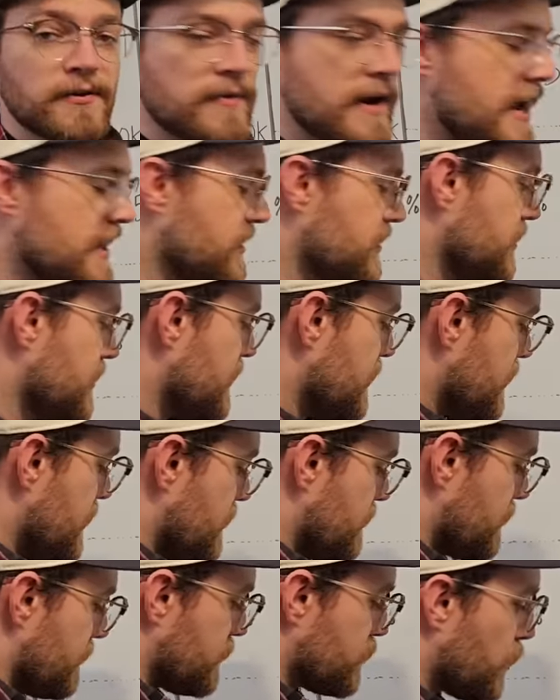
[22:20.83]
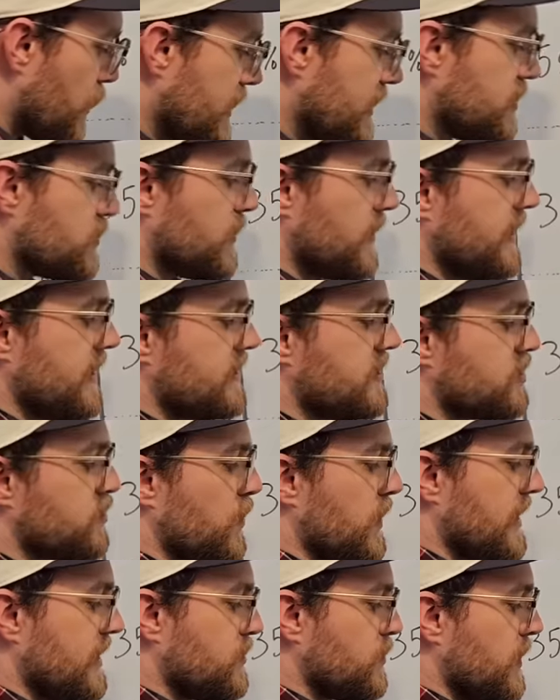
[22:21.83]
rather, from 2020 to
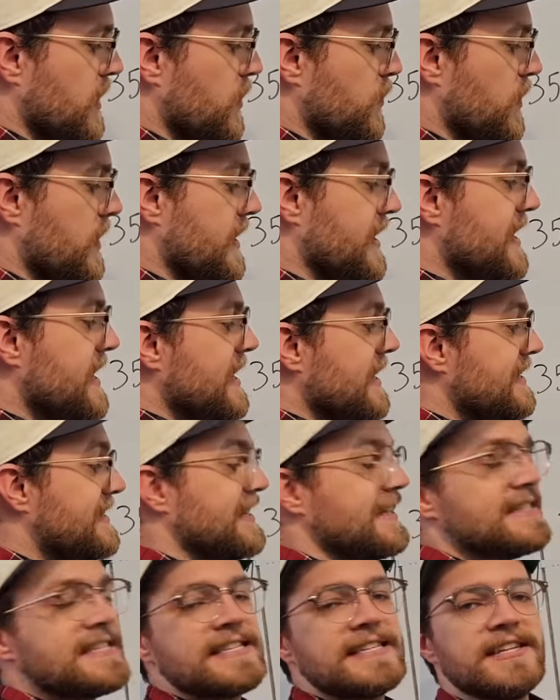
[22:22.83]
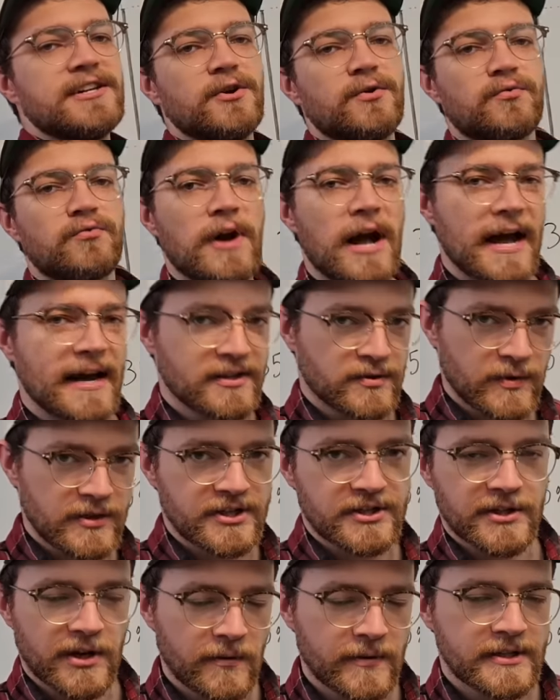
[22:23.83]
2021 did still rise, which
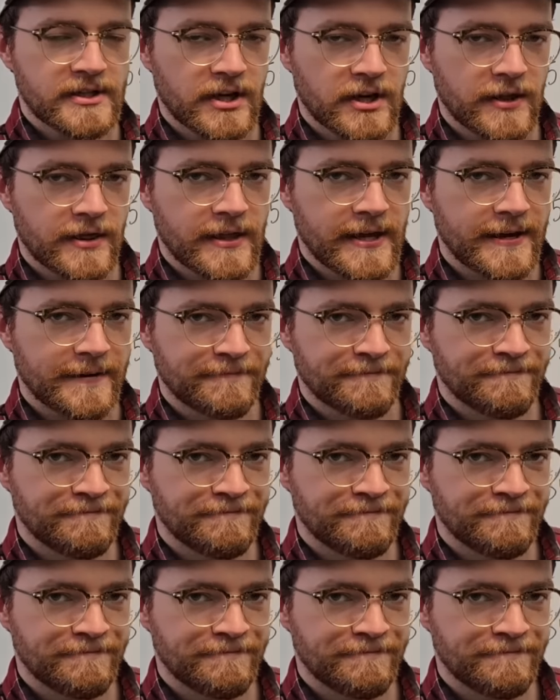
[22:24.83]
is always a good thing.